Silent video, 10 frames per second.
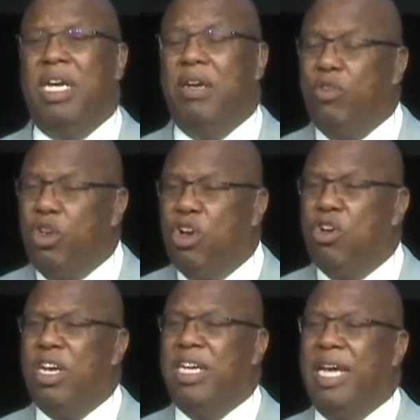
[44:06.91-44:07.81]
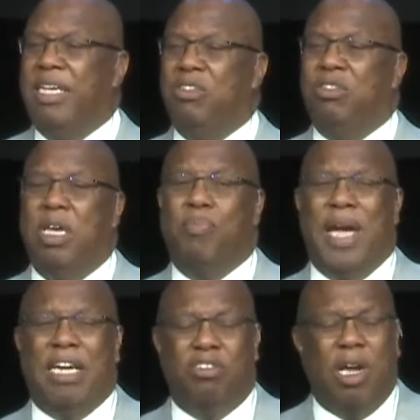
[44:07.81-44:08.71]
If you're here today and you say,
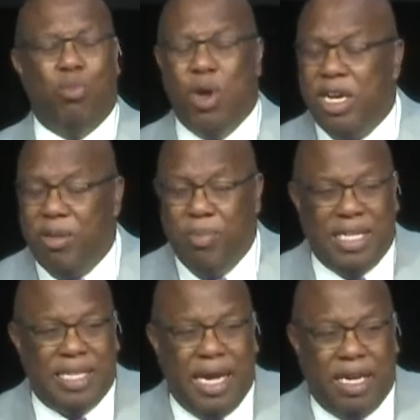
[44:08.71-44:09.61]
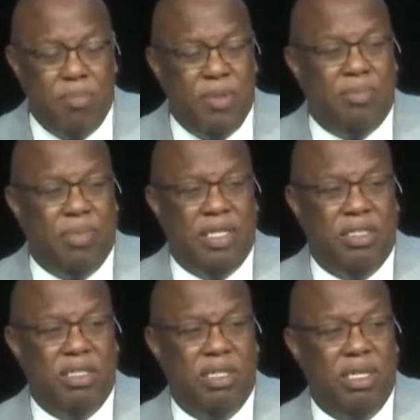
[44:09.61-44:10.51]
Pastor, I'm ready to make that commitment,
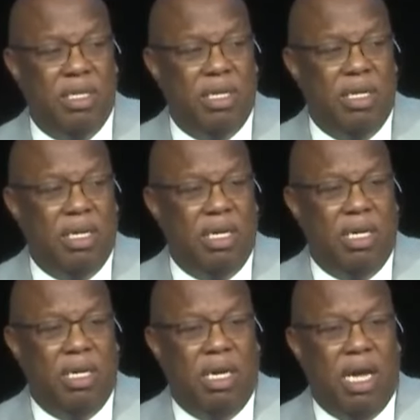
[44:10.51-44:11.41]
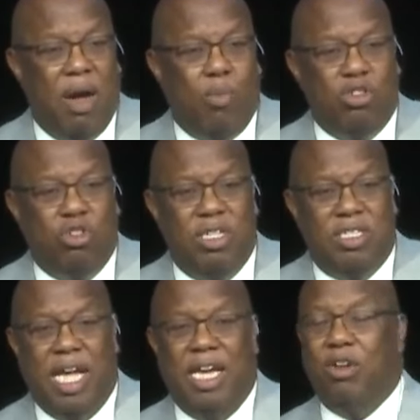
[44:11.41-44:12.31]
I want you to
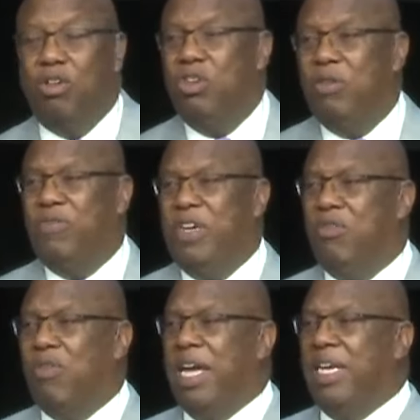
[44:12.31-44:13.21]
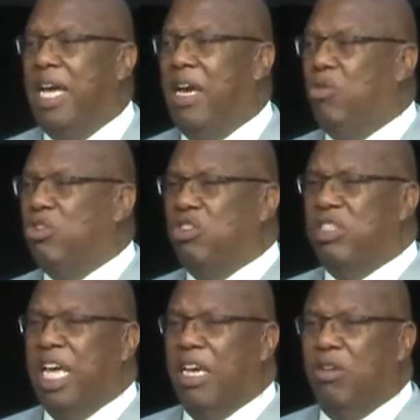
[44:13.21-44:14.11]
stand on your feet right now. I want you to
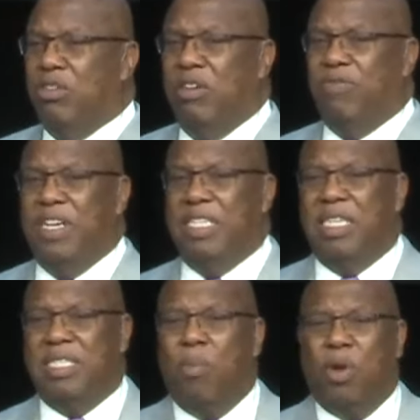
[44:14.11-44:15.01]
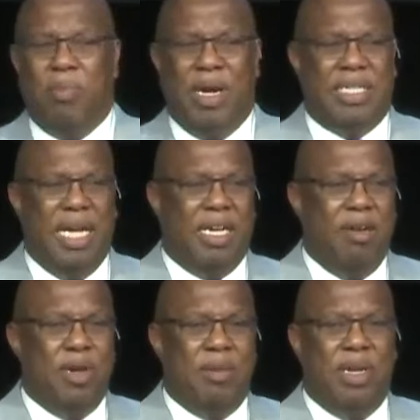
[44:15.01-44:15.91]
stand on your feet. Says, I want to make that
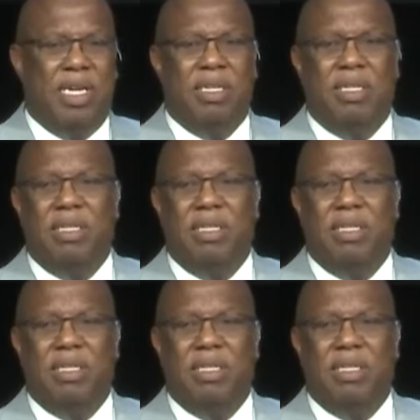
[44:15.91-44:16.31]
commitment.